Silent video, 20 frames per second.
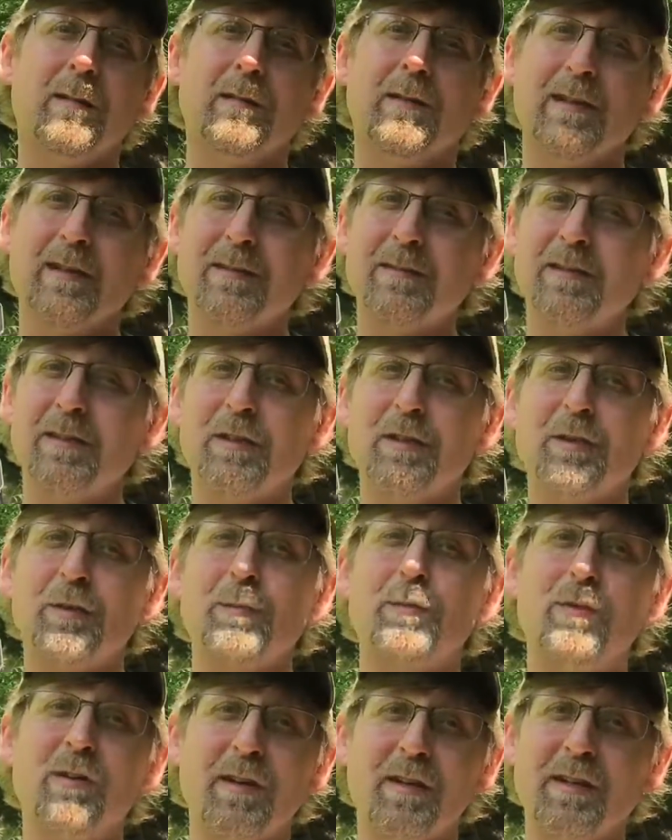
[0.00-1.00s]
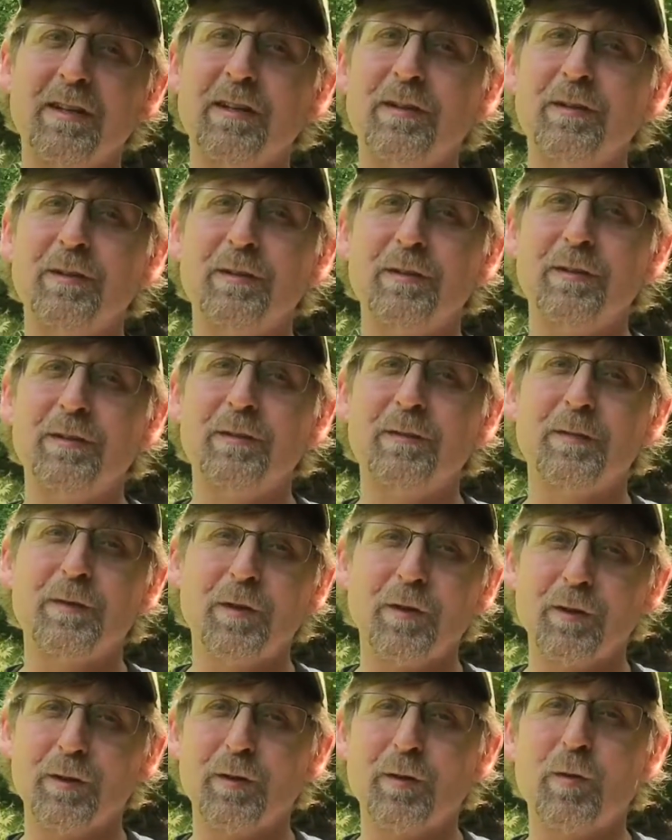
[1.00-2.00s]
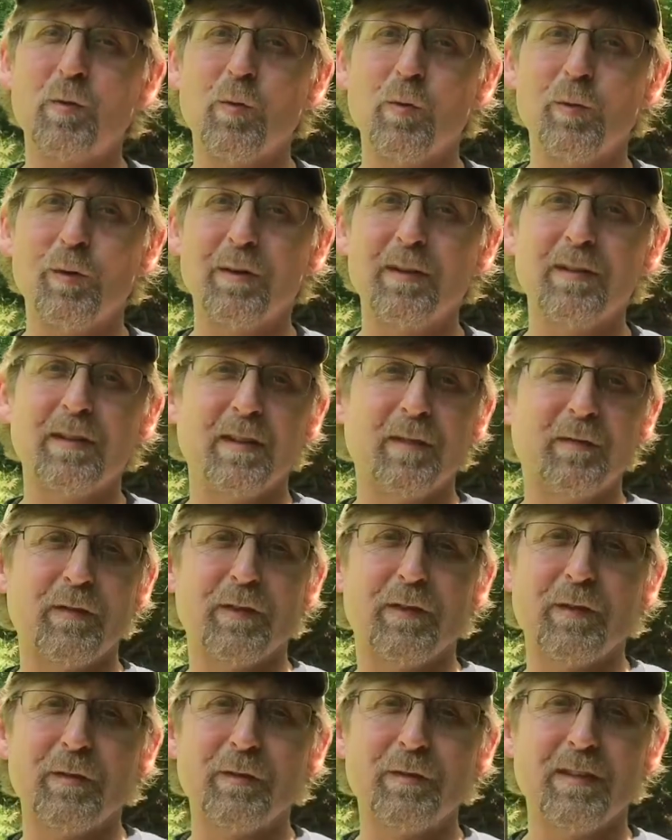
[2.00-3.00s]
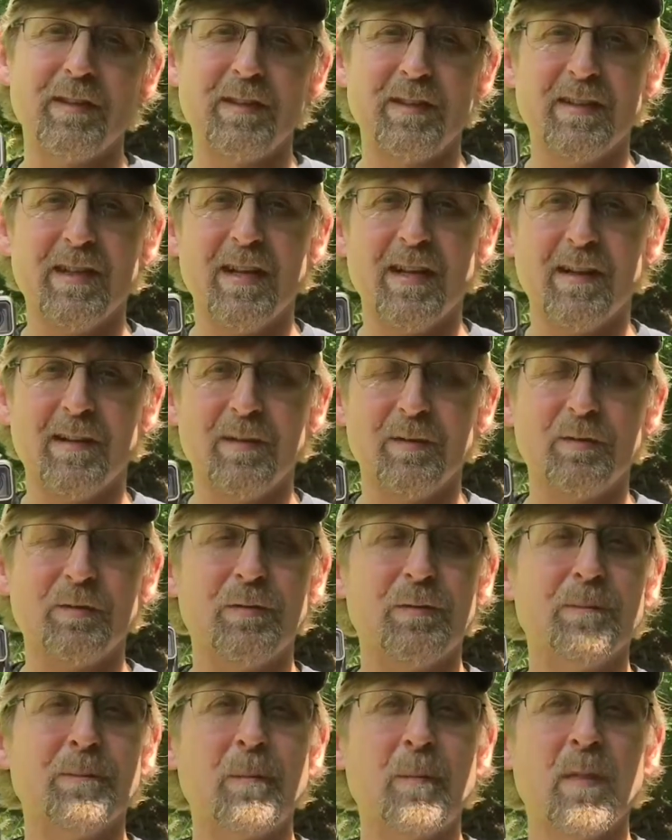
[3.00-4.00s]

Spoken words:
Like I said, you can plug it into your charger cord if you're using it in the house,